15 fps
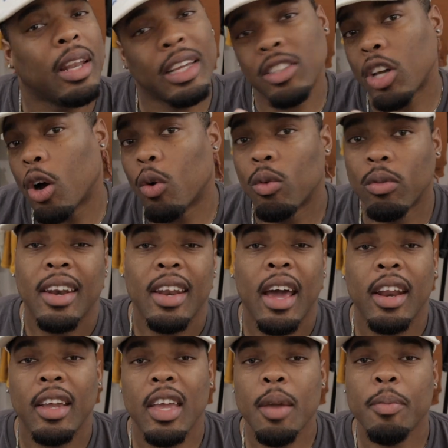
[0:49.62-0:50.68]
Let's go. Now,
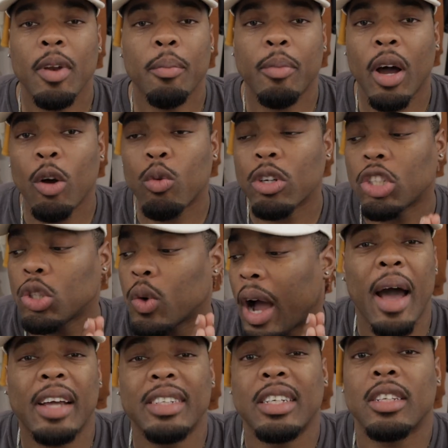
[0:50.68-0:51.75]
to keep it a buck with you,
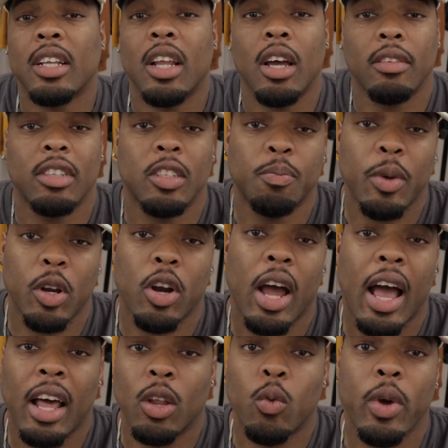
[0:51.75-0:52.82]
I just love the spirit
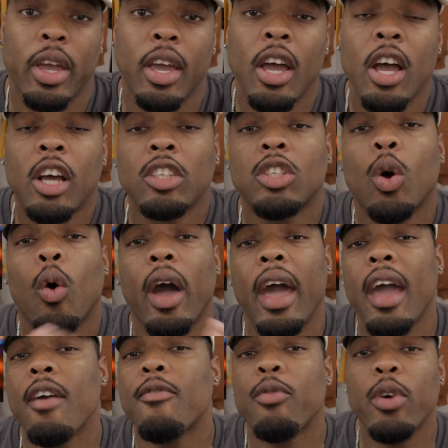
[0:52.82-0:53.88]
of Halloween. So
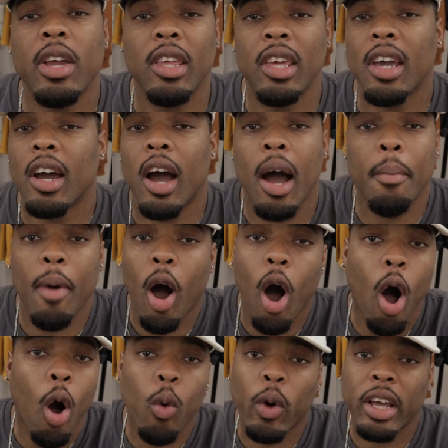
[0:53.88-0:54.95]
every year, I'm
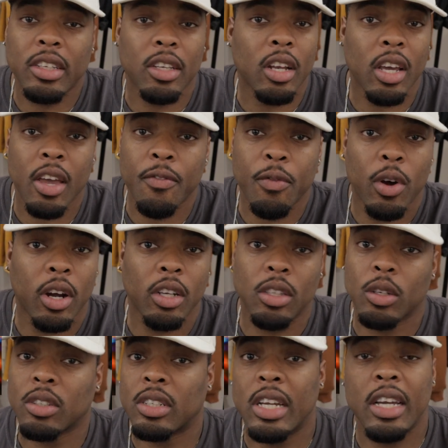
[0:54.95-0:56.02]
always looking for
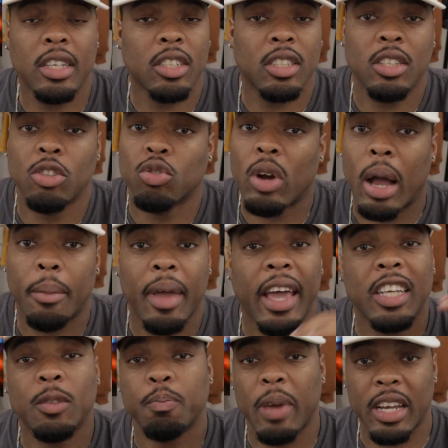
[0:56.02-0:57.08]
the sneakers to drop,
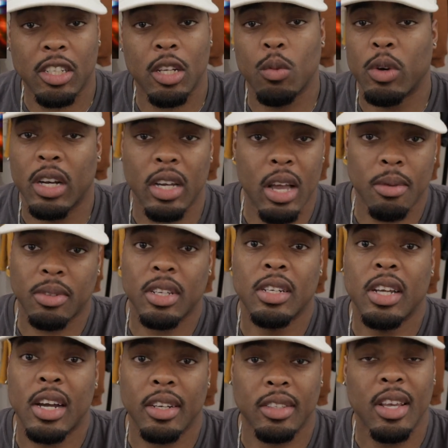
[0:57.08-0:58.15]
especially when it comes to
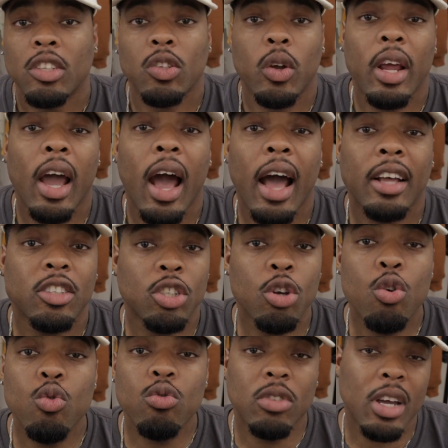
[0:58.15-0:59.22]
dunks. So there are
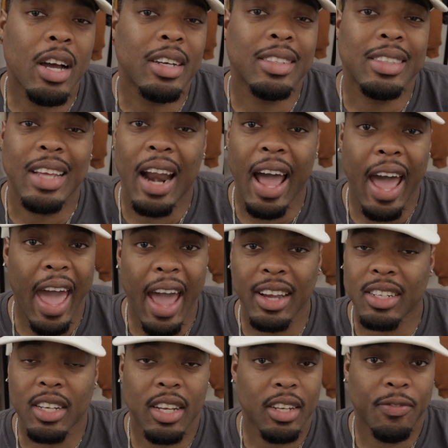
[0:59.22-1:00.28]
two dunks that I
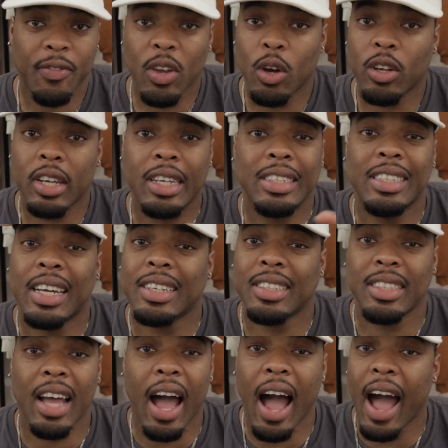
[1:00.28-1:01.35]
actually feel is just
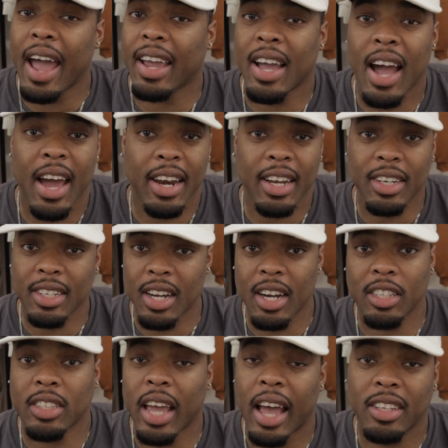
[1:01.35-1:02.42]
the iconic
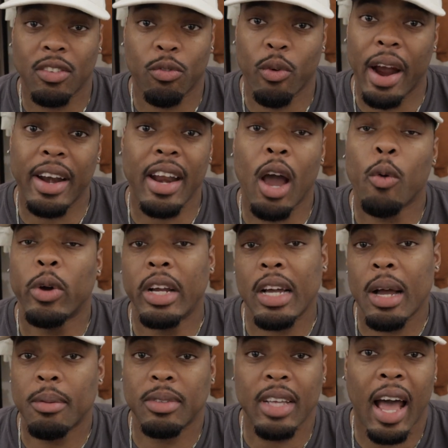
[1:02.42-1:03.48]
dunks as of right now when it
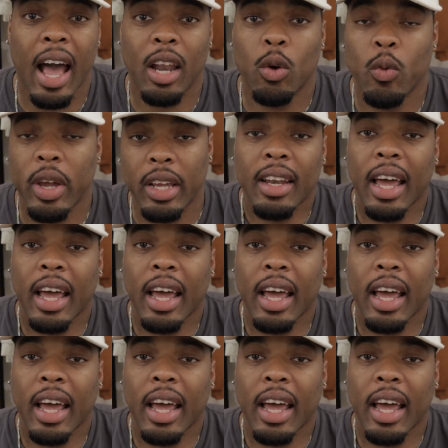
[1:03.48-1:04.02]
comes to Halloween.